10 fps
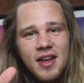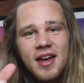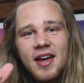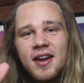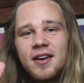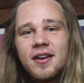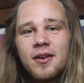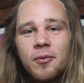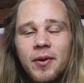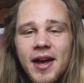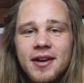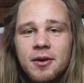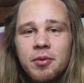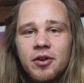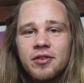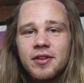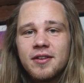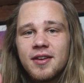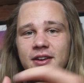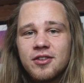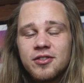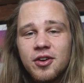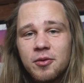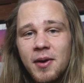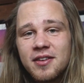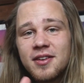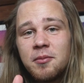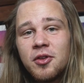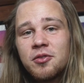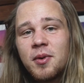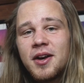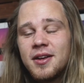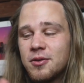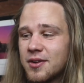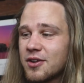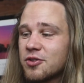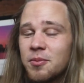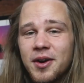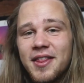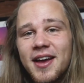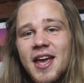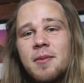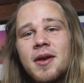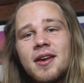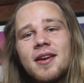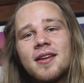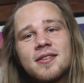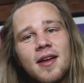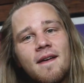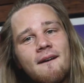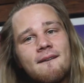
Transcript: And what I did personally is I just took my stimulus money, it was extra money that came in, and I said,